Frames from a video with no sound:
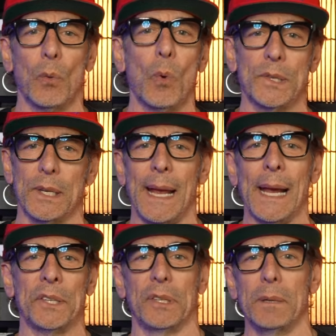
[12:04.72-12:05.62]
wasn't
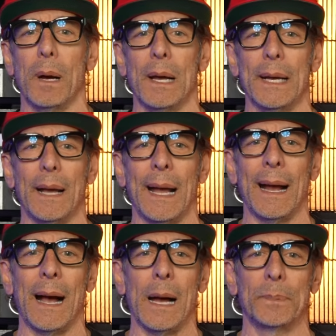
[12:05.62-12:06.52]
actually mine,
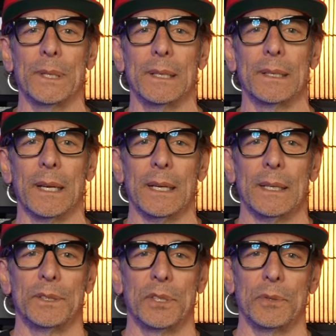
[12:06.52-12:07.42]
I opted
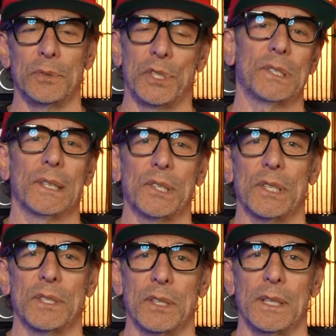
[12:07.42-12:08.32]
to just
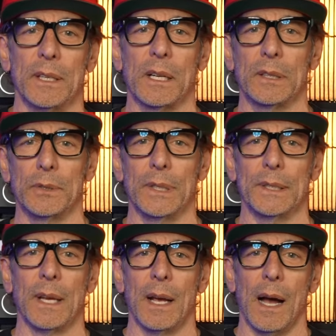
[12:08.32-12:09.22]
listen to the
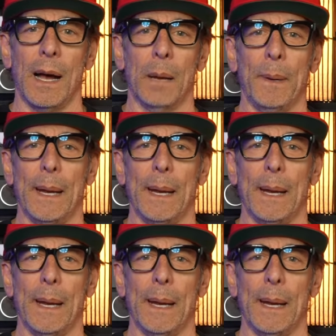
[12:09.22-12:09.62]
included op